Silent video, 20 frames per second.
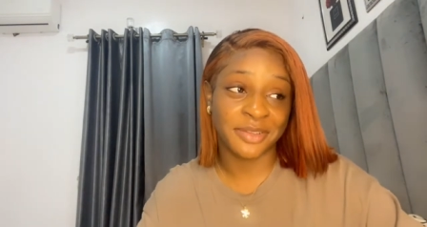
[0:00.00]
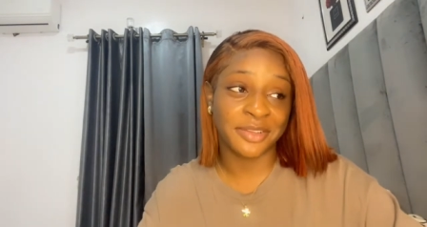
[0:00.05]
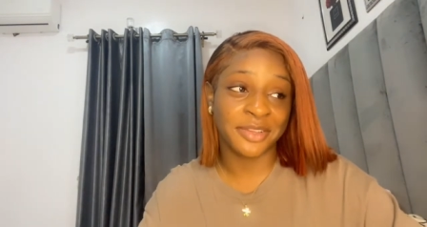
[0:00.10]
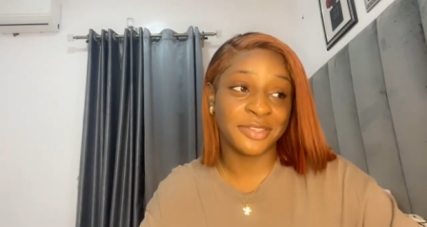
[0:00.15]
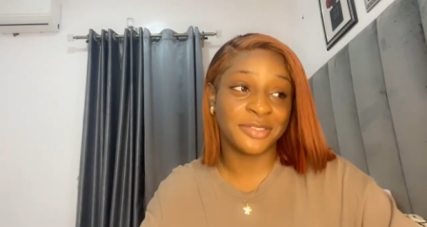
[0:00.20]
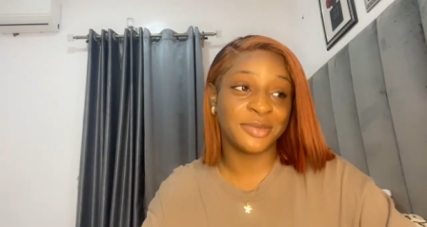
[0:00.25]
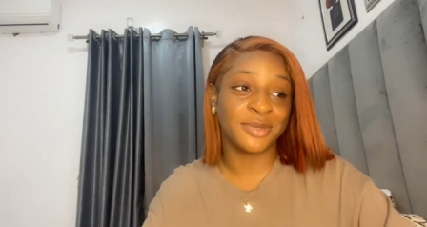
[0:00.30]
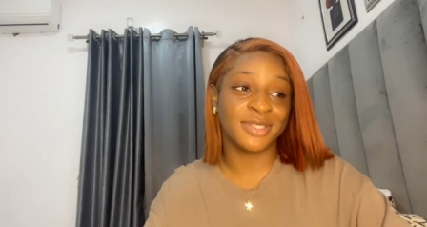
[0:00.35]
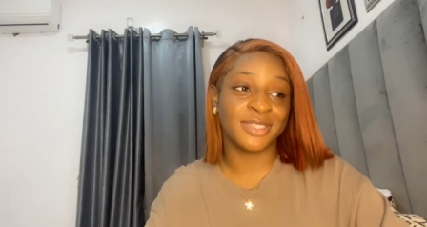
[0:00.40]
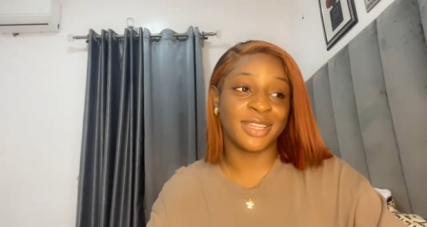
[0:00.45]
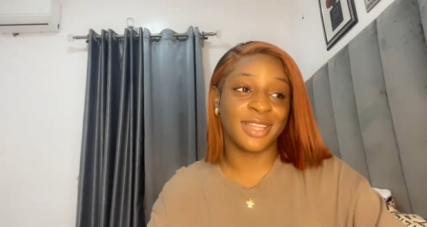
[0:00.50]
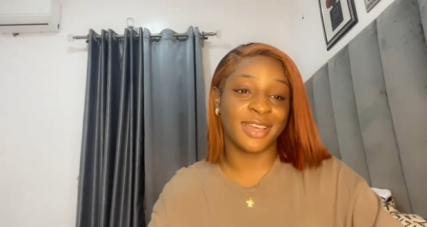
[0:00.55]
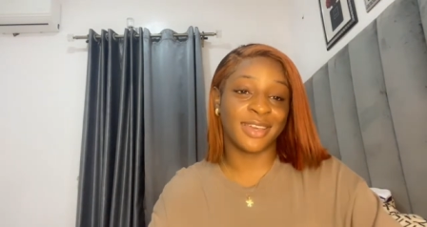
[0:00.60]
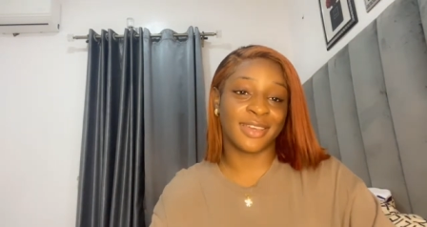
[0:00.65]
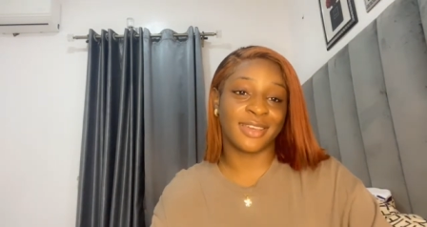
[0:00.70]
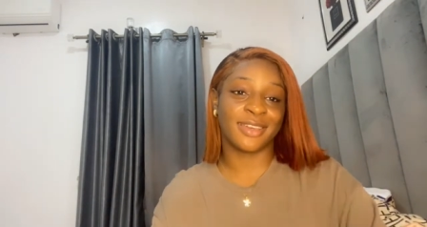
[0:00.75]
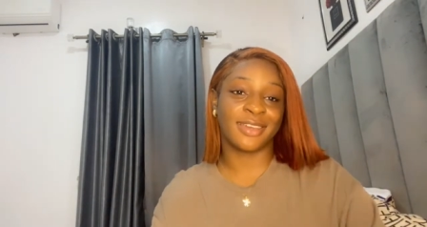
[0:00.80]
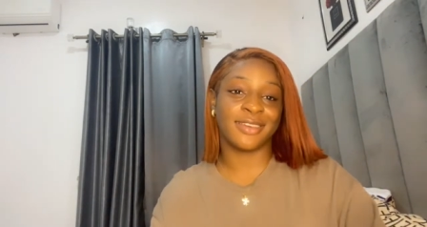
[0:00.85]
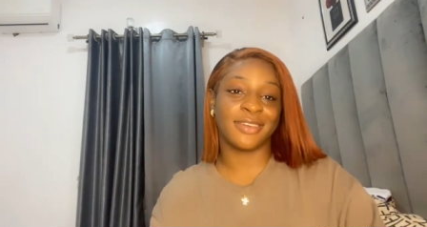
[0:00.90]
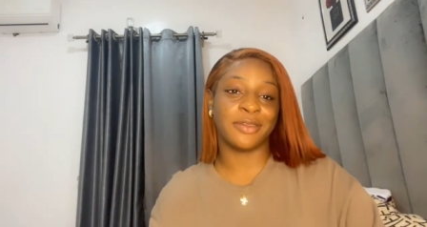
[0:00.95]
It was like,
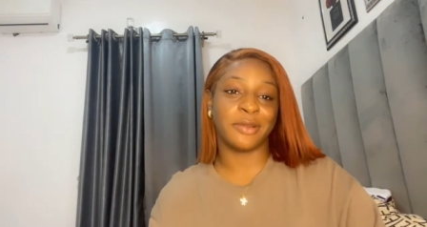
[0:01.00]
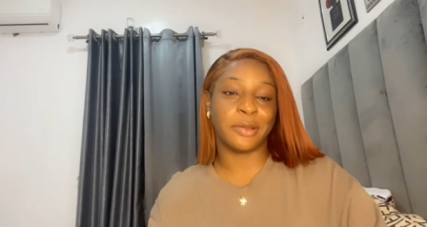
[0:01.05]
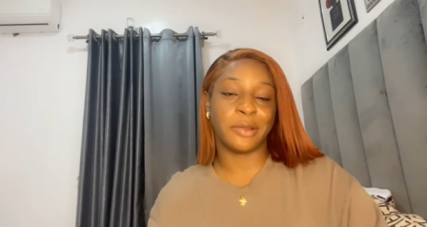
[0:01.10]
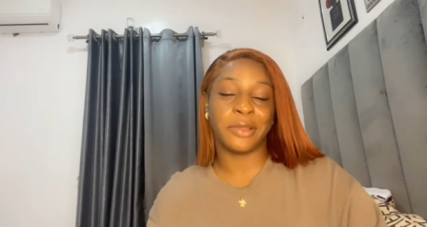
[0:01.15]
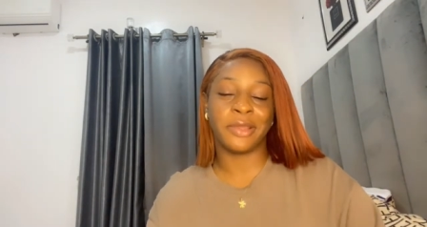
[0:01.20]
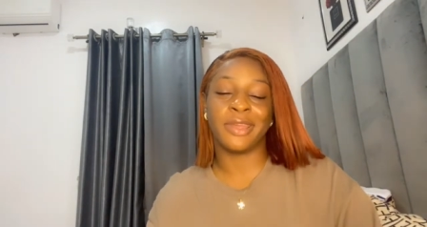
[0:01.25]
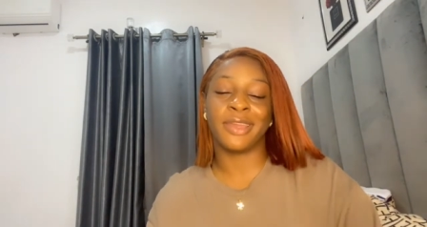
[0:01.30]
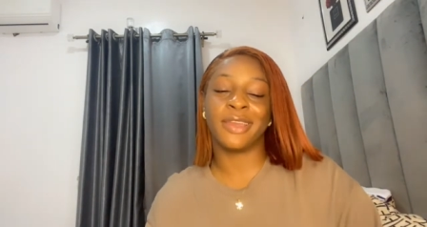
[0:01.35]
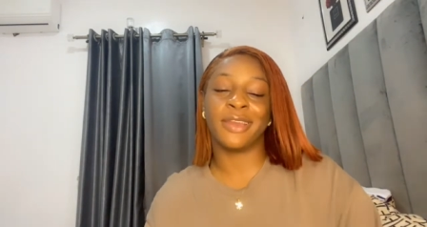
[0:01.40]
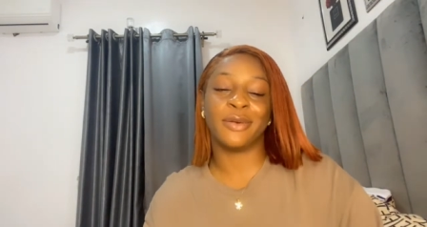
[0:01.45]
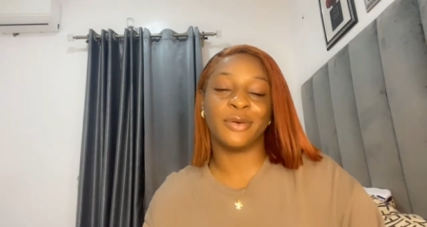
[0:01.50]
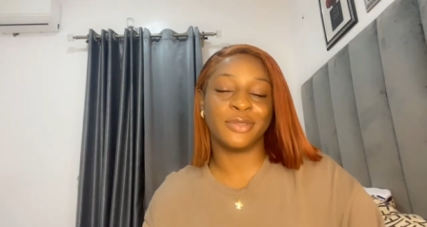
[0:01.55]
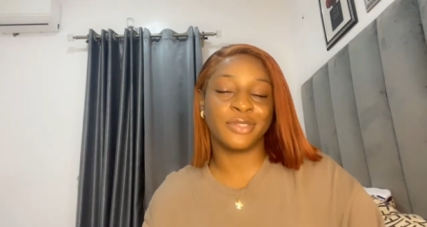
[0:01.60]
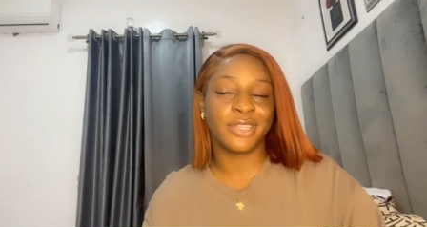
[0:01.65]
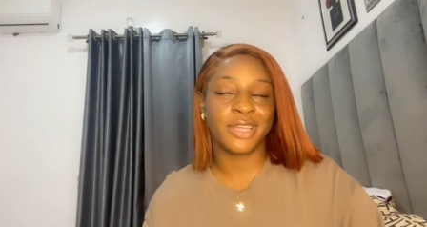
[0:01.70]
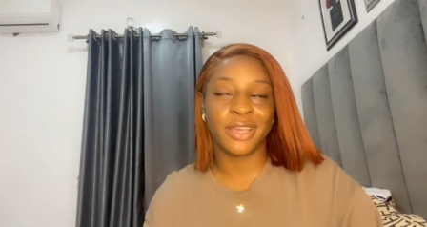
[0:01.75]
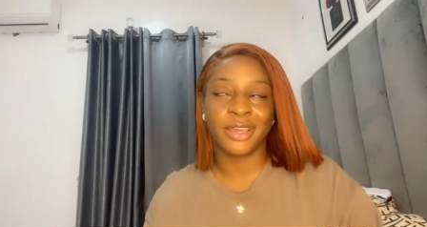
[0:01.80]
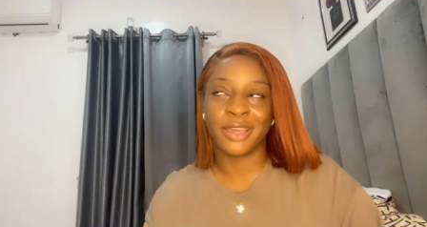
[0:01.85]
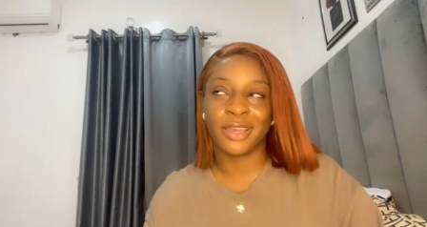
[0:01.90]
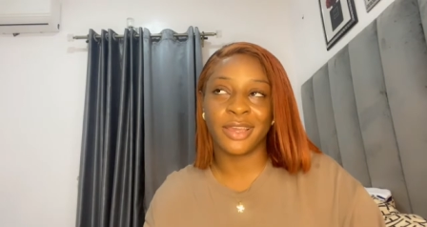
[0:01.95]
girls
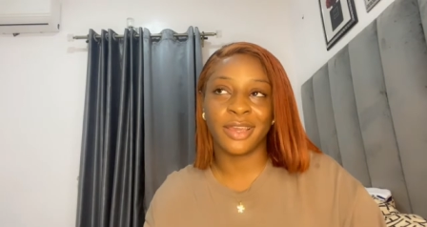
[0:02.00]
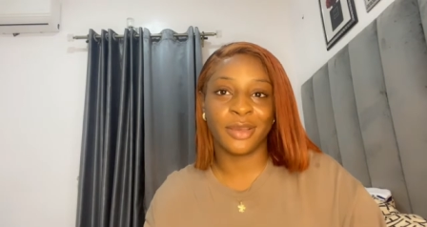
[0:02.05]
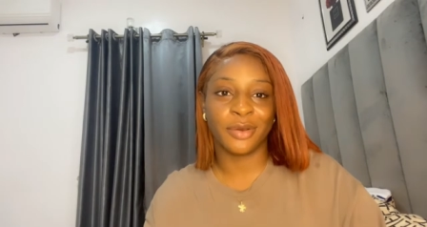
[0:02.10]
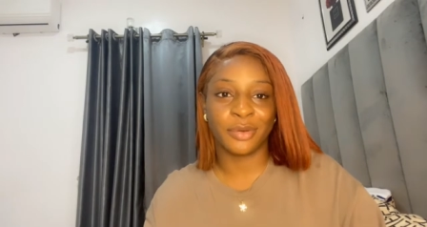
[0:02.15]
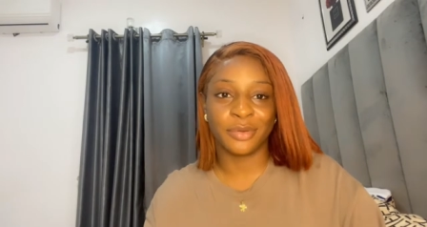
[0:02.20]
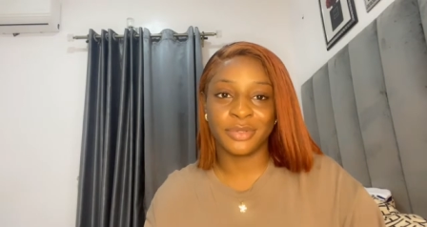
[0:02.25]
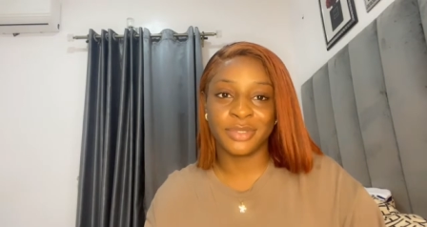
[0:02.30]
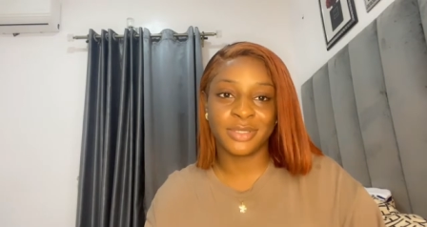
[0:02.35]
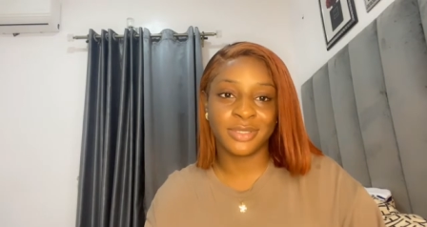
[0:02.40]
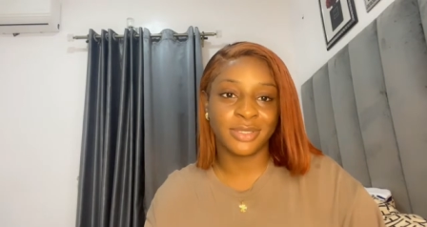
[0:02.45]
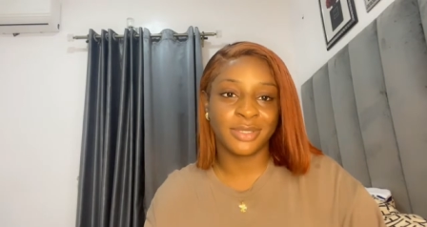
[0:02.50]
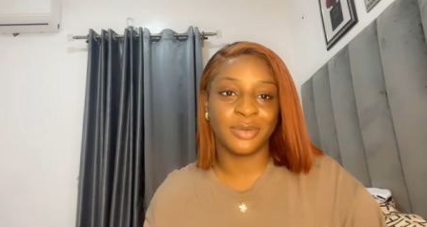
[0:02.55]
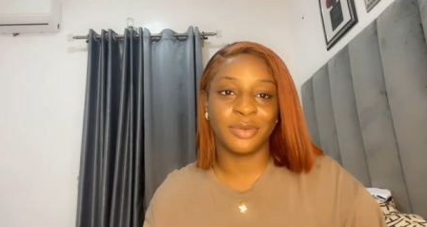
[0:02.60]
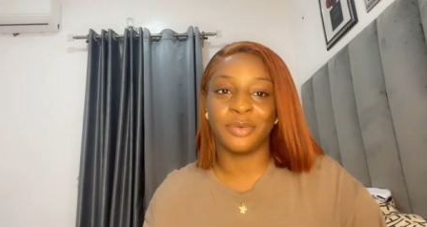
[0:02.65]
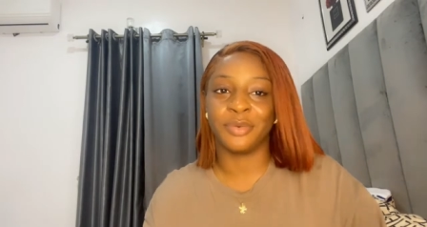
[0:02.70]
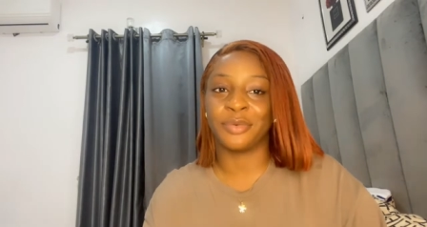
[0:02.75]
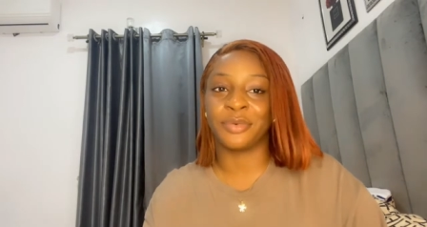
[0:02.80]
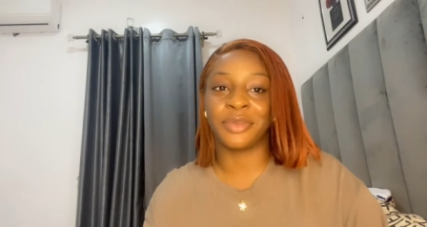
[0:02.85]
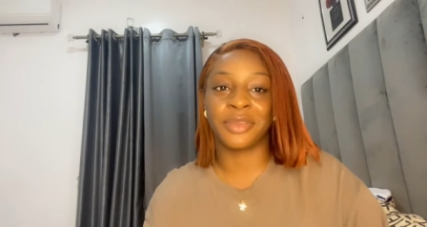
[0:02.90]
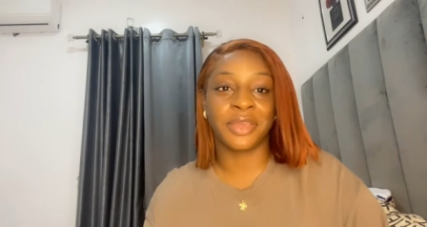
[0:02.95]
hangout,
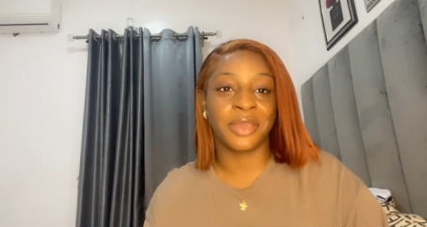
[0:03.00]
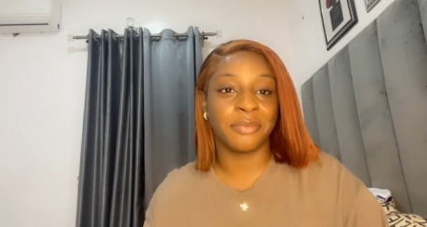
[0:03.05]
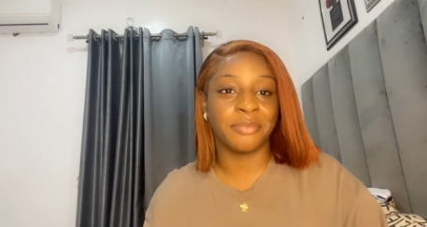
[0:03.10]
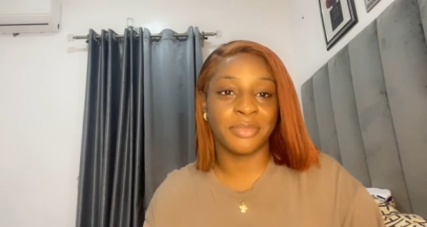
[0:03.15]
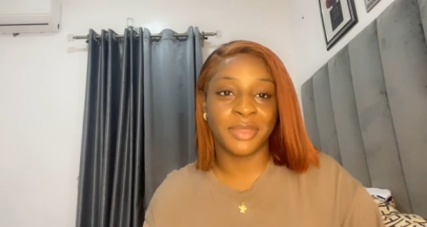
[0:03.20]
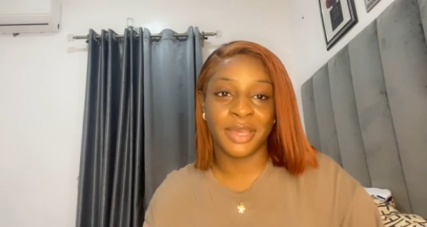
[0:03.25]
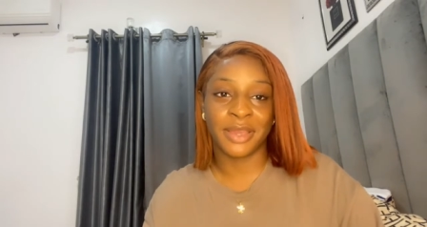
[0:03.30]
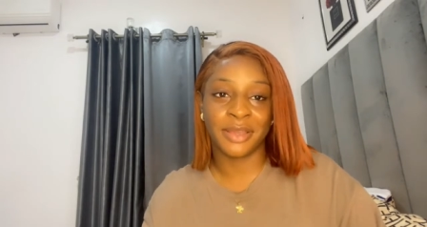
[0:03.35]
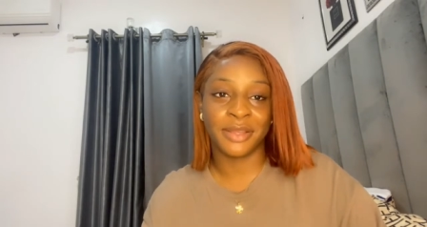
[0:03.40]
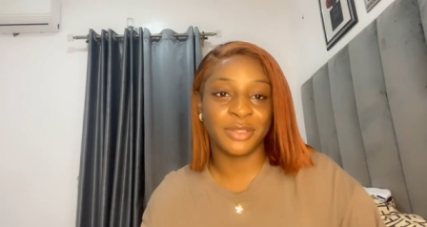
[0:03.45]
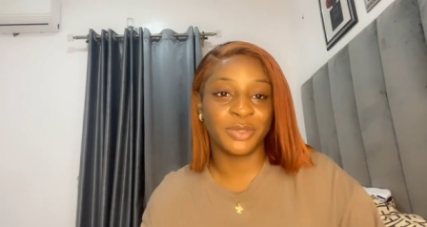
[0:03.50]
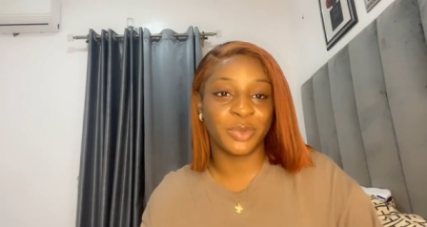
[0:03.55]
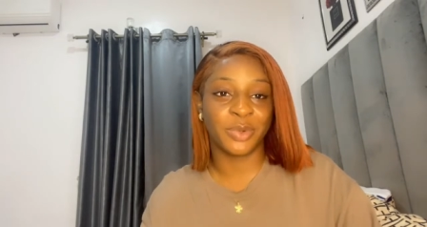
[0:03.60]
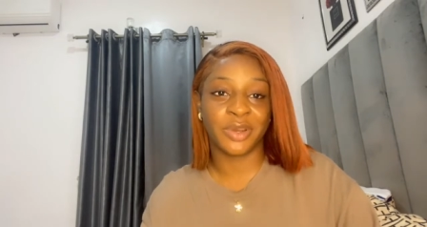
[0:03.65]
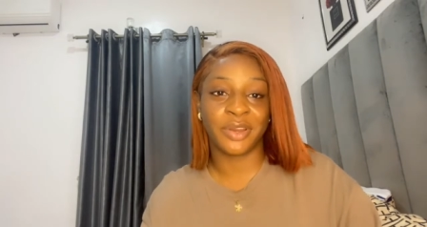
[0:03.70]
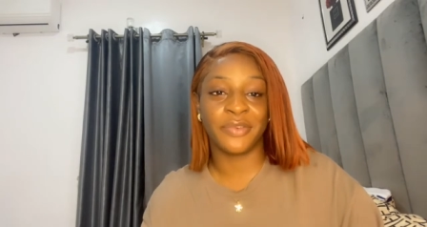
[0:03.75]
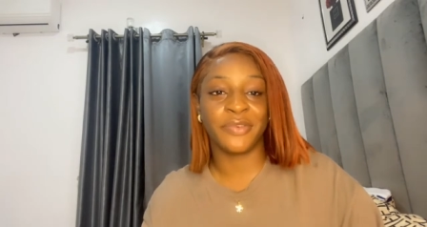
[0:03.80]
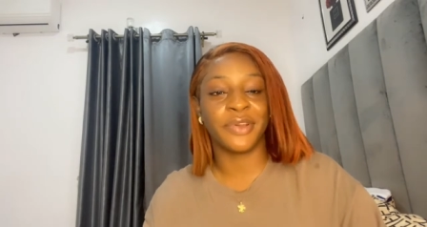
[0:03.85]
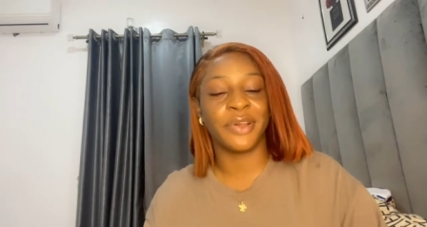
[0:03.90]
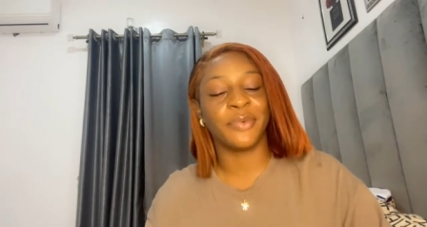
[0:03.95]
game night,
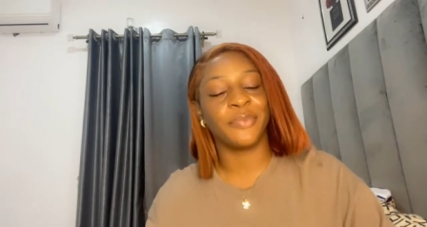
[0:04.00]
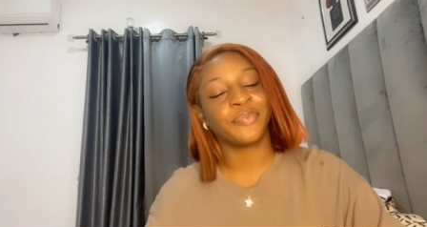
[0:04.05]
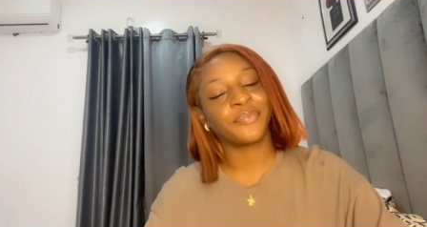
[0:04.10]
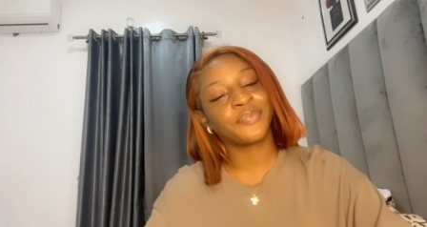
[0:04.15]
whatever.